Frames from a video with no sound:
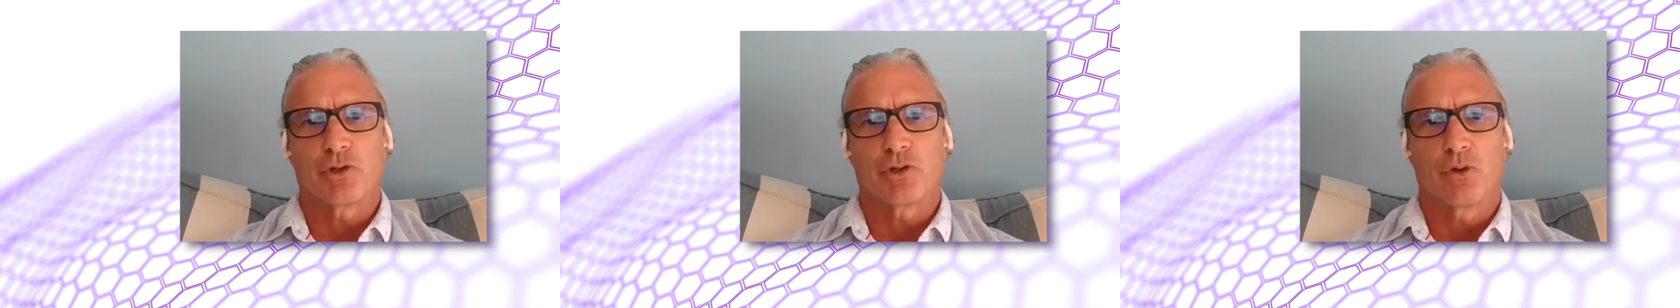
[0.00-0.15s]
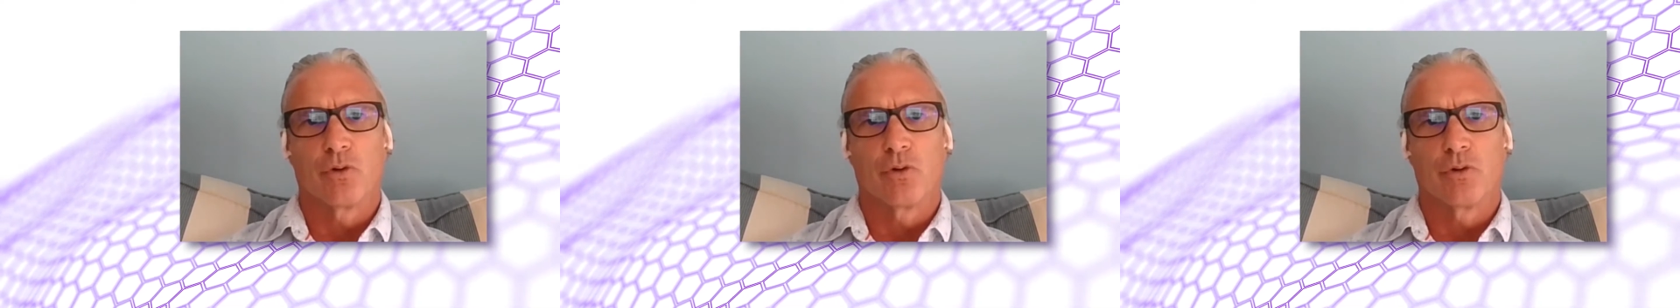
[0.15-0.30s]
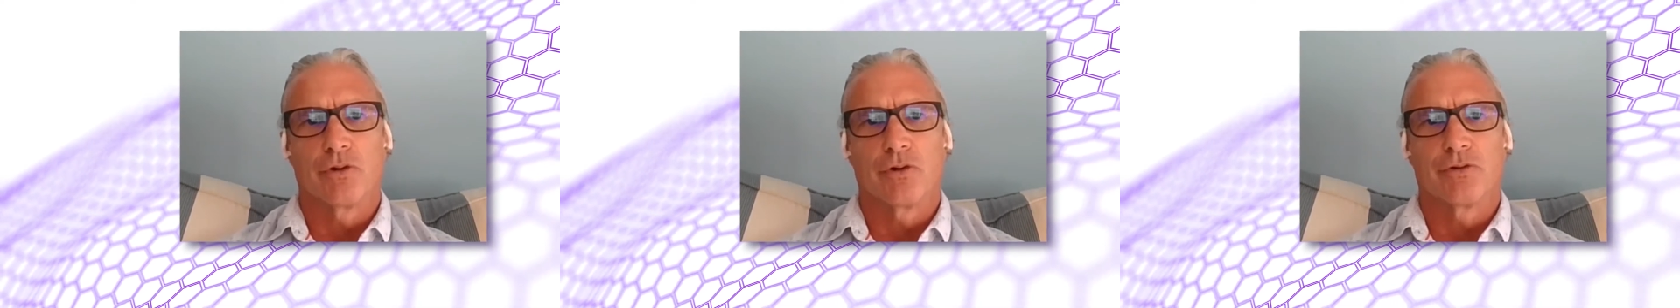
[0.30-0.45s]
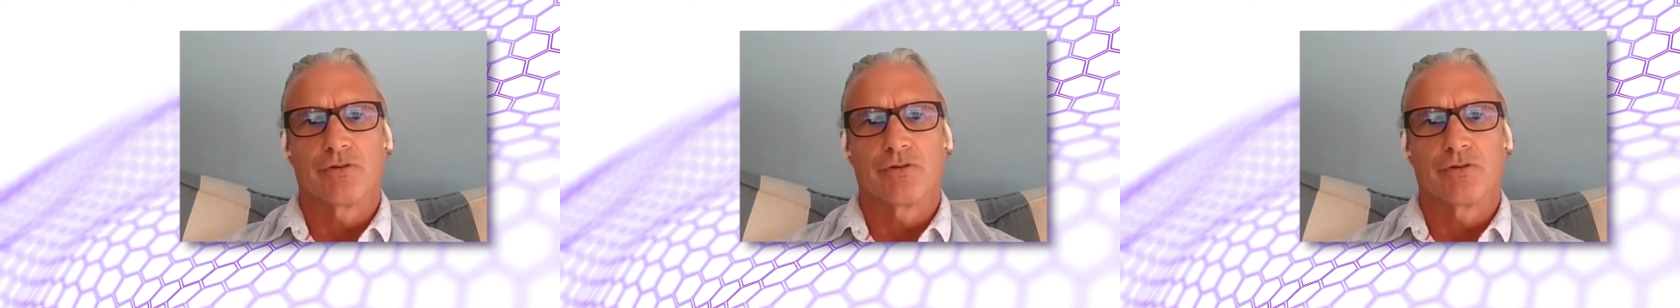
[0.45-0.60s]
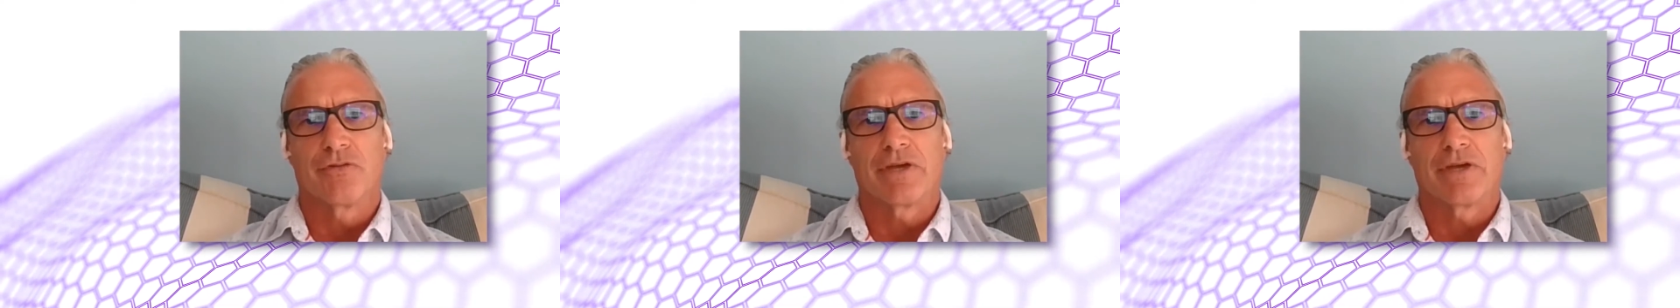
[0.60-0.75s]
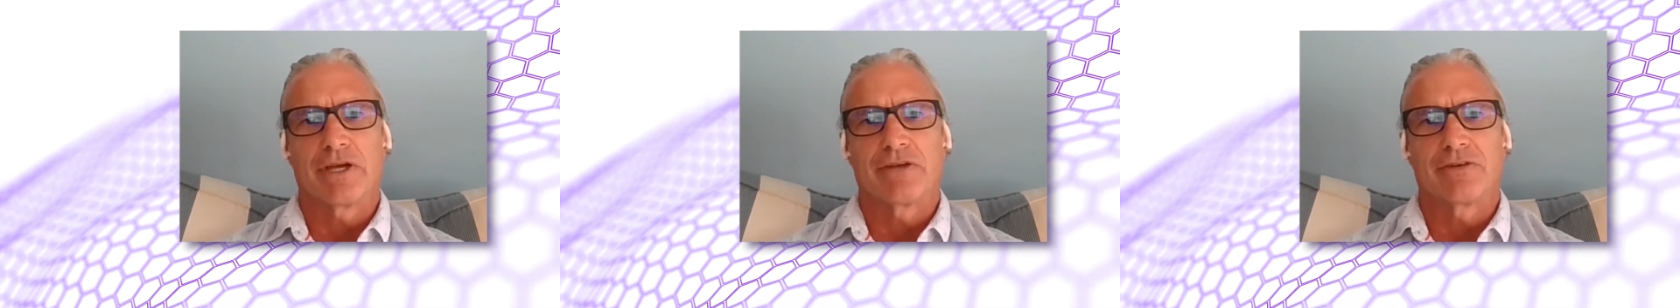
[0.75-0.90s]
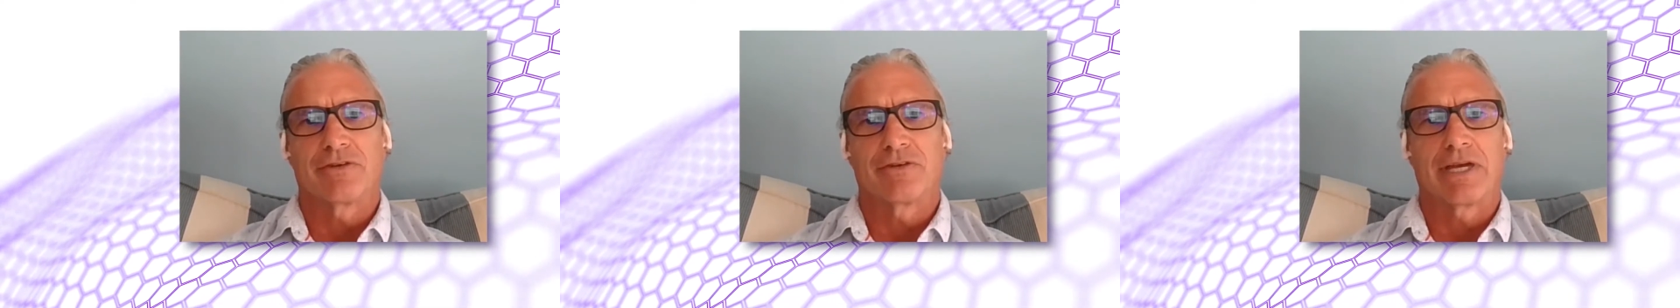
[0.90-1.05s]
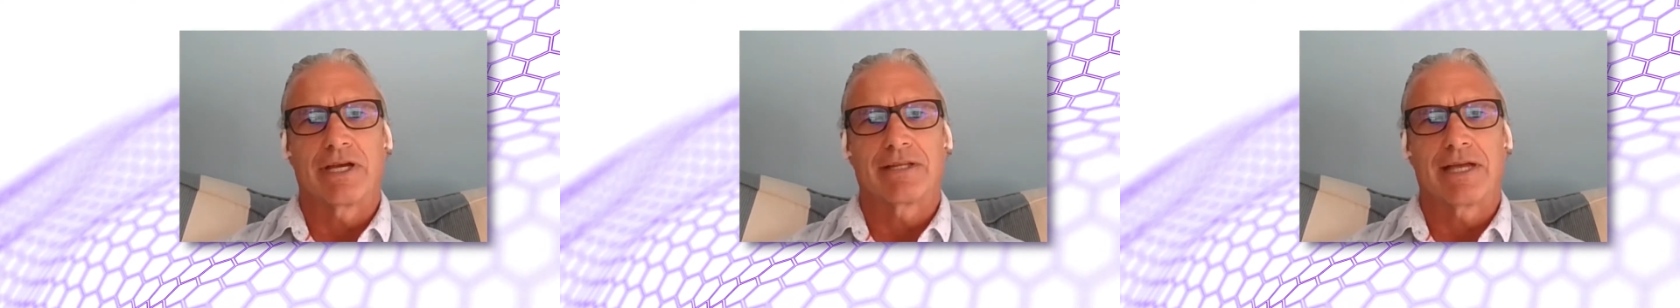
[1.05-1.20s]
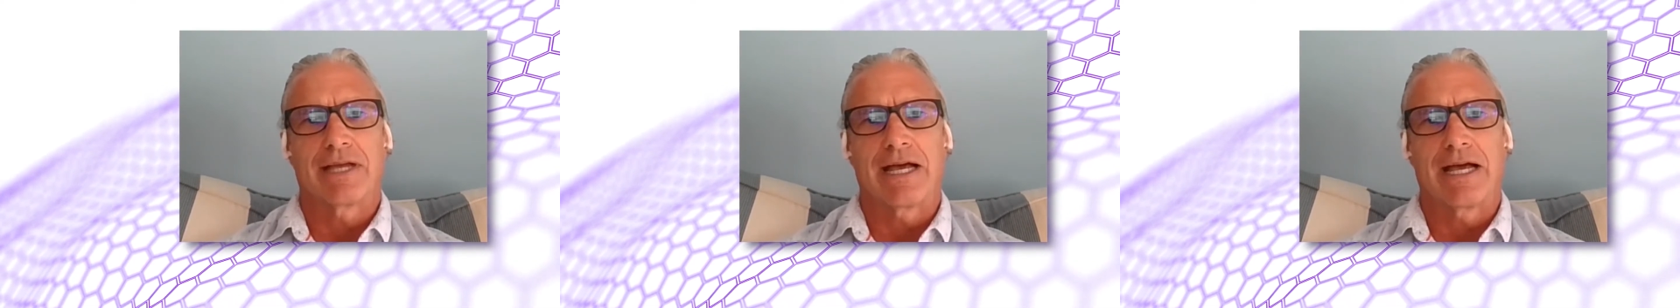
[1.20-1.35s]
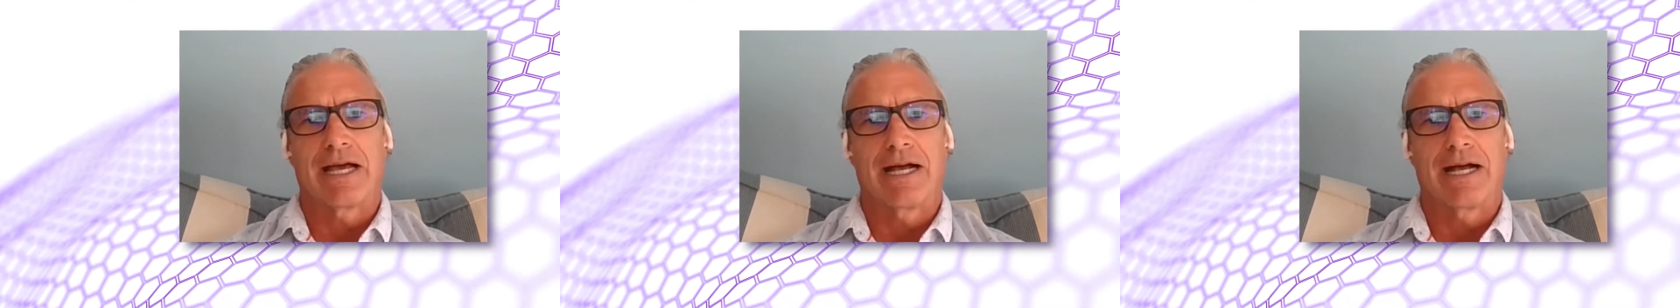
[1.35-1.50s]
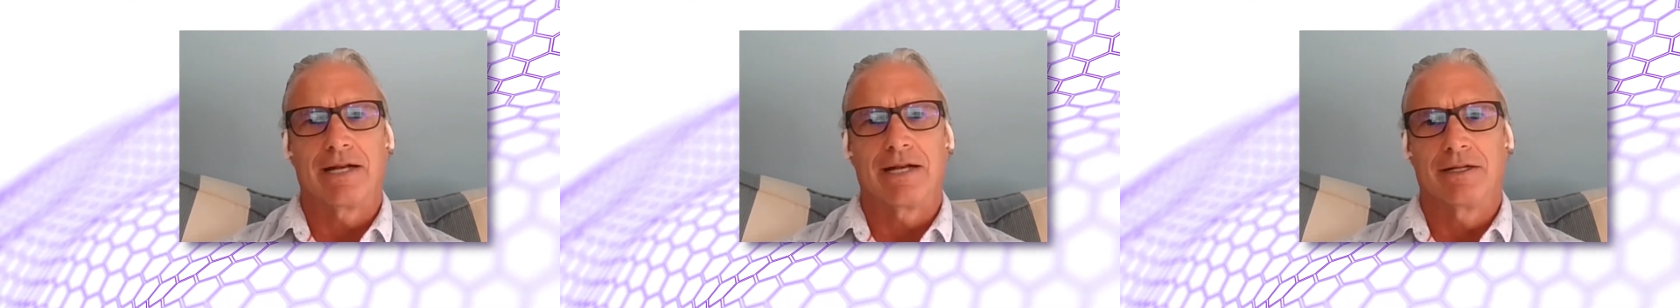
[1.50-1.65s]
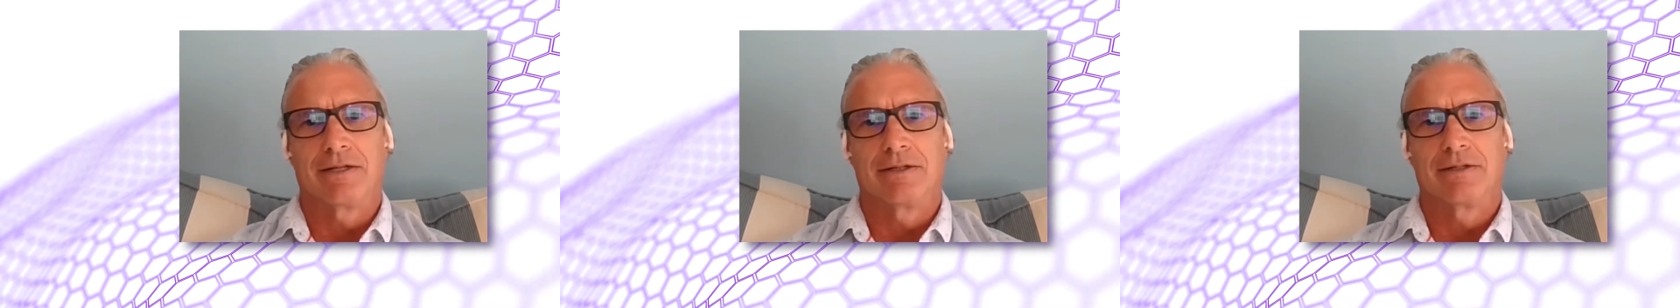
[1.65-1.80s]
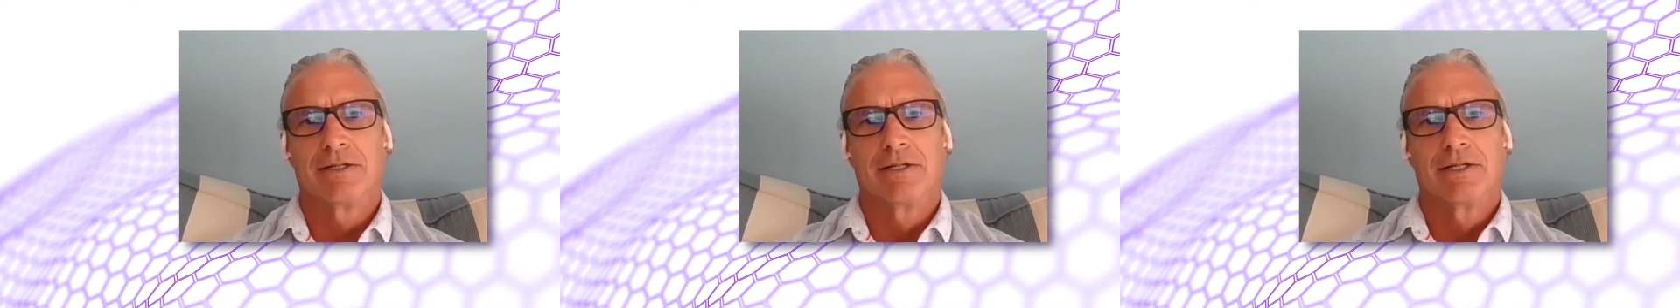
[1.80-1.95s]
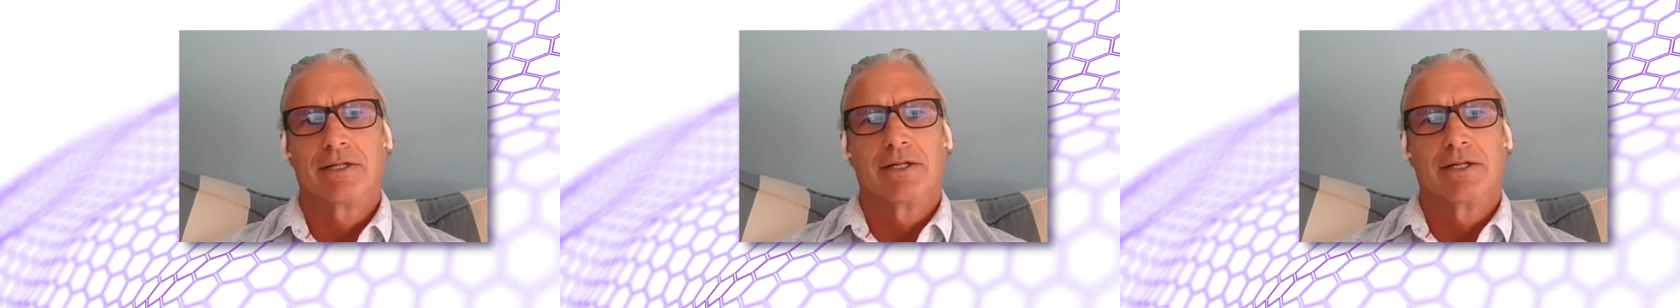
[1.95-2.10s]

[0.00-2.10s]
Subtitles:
shoulders and things like that. And,